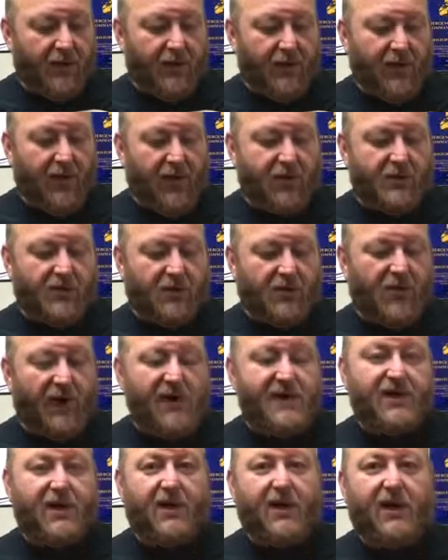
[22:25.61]
The actual
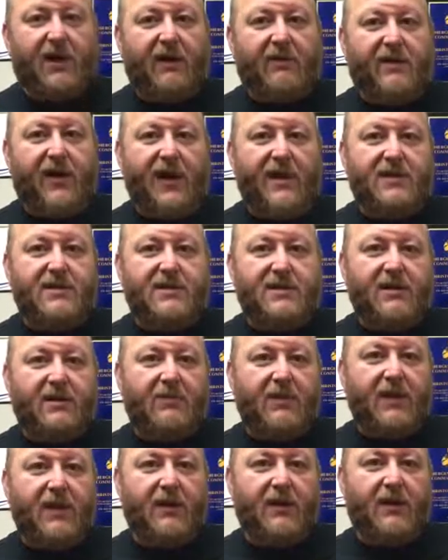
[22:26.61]
criteria of that is
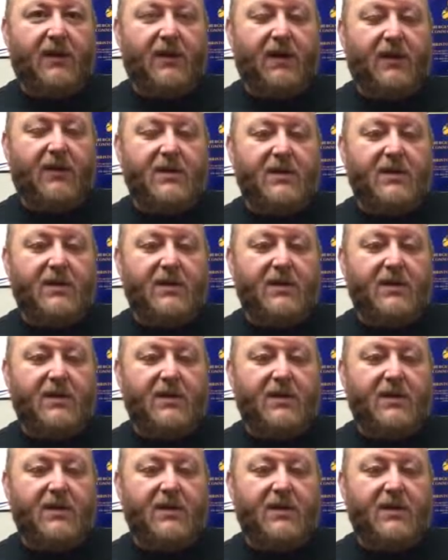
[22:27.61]
still being